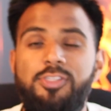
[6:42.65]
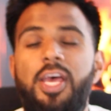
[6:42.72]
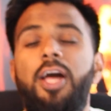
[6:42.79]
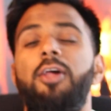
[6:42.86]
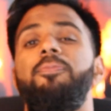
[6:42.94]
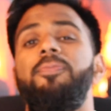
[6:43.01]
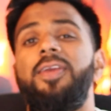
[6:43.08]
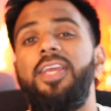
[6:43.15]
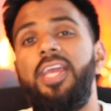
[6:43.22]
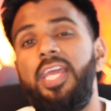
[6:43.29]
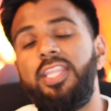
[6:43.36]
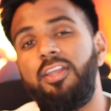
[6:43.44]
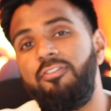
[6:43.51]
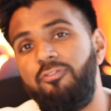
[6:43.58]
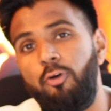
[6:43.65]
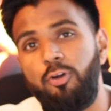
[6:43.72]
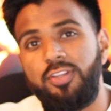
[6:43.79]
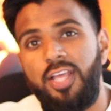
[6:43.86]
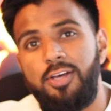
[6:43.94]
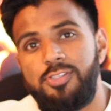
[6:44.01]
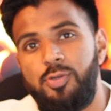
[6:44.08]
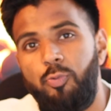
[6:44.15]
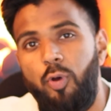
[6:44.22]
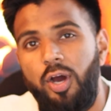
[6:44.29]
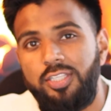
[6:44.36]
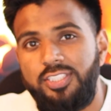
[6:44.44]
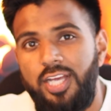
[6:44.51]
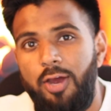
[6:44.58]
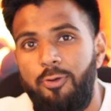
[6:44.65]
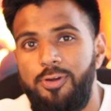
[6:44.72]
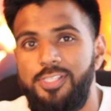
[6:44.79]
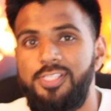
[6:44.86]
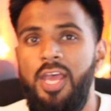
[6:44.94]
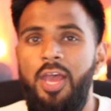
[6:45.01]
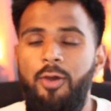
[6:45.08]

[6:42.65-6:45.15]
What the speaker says: Help me hit the 4,000 watch hours.